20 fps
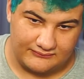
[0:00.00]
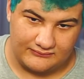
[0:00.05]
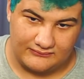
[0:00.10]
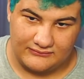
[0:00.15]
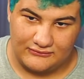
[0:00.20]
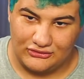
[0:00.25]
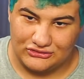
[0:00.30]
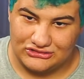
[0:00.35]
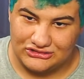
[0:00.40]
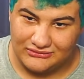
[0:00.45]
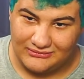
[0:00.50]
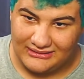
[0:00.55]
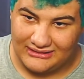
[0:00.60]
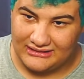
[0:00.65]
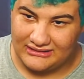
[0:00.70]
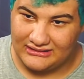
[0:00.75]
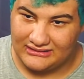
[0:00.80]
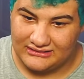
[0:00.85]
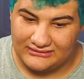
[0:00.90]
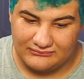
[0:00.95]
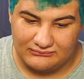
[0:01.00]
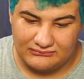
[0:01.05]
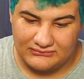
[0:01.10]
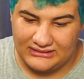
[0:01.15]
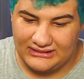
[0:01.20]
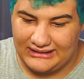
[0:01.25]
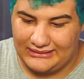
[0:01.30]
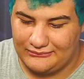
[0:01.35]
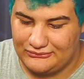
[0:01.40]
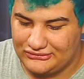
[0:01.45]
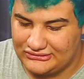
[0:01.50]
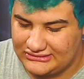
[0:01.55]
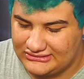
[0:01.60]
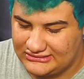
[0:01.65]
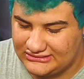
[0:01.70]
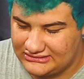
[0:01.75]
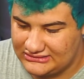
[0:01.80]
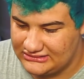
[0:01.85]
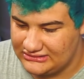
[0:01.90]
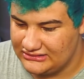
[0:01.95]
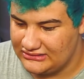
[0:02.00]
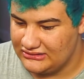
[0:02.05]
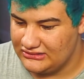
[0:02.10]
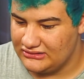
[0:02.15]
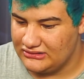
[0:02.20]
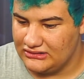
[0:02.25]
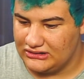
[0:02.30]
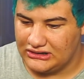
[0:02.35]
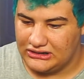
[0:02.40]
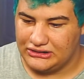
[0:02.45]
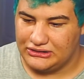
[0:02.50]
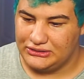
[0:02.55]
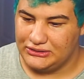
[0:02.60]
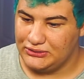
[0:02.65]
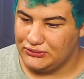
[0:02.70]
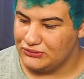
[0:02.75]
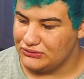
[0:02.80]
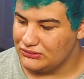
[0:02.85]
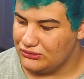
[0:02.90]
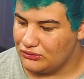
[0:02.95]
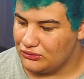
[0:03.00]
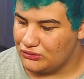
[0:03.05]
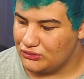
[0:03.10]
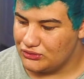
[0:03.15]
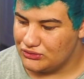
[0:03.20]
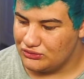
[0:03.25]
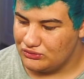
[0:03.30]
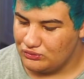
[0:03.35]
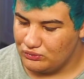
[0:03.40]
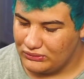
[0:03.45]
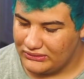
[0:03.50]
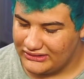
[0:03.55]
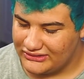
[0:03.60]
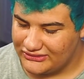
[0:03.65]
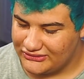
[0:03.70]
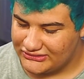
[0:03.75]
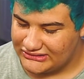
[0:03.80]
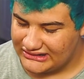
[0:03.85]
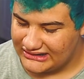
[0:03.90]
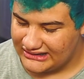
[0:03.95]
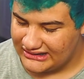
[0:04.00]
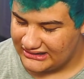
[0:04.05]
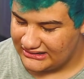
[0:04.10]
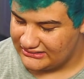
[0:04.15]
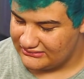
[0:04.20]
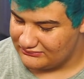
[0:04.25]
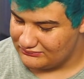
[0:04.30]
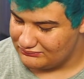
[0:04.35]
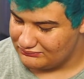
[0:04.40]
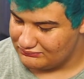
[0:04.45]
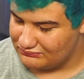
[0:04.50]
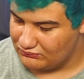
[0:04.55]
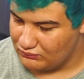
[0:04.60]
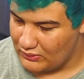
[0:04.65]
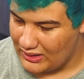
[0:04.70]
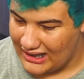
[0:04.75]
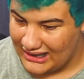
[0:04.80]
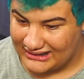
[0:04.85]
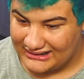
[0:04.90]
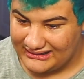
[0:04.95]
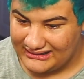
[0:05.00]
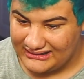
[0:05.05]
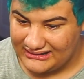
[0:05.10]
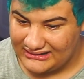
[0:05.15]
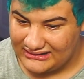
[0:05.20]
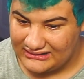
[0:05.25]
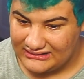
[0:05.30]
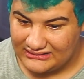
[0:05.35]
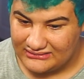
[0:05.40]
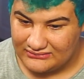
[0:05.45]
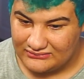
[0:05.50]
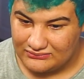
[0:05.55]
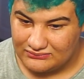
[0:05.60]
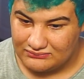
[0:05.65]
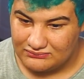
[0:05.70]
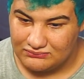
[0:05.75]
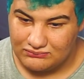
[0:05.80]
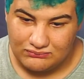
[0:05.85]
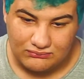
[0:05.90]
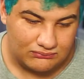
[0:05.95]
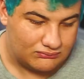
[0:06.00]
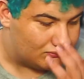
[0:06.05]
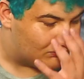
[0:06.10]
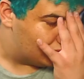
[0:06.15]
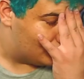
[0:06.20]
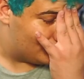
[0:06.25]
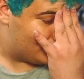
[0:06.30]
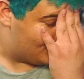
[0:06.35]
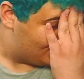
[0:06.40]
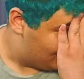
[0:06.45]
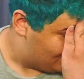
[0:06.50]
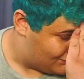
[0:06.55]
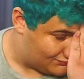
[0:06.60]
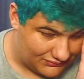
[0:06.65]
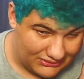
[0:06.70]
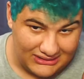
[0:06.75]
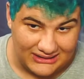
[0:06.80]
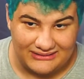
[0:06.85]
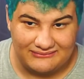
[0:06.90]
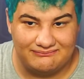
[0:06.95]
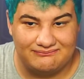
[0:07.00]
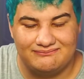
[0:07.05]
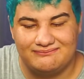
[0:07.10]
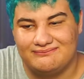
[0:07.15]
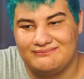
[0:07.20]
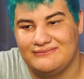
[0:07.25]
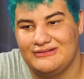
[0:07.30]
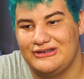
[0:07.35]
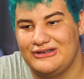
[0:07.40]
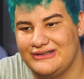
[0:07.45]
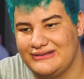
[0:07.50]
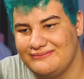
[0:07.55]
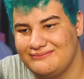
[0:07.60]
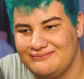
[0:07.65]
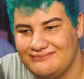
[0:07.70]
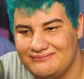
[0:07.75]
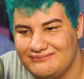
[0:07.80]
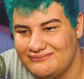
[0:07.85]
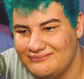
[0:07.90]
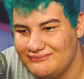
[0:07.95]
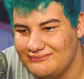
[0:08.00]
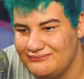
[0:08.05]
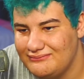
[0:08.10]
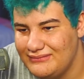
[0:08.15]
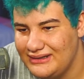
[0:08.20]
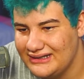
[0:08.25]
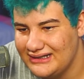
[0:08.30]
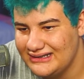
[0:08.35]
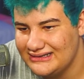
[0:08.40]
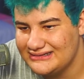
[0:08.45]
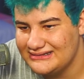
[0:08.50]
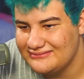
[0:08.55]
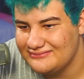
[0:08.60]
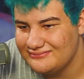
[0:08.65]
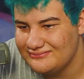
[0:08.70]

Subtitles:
Those are my cameras, new and old, weird and wacky. Yeah. All right. Bye, guys.